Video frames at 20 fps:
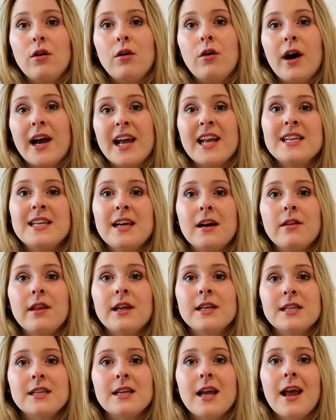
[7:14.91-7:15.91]
oh, I can tell
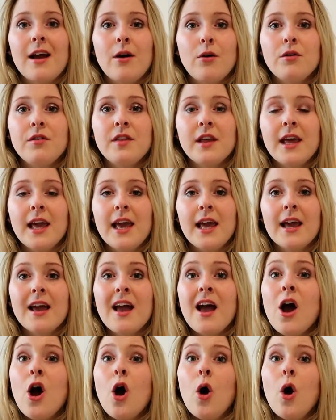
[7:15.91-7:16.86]
this is a healthy cake.